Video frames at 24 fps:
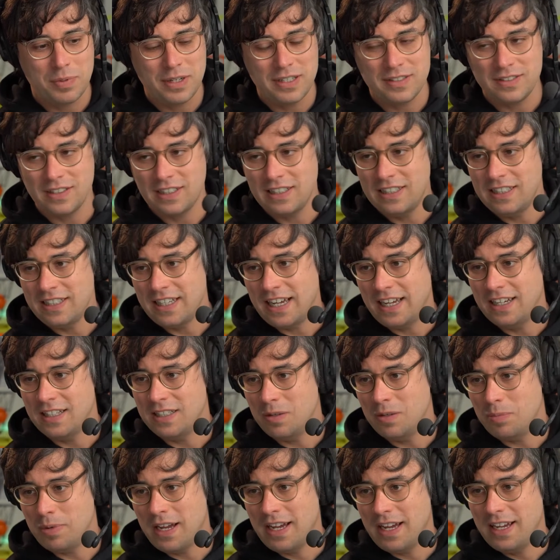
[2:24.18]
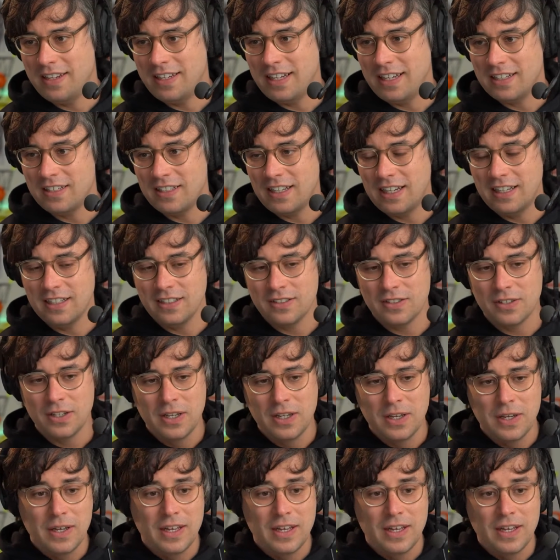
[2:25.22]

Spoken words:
basically the idea behind that. And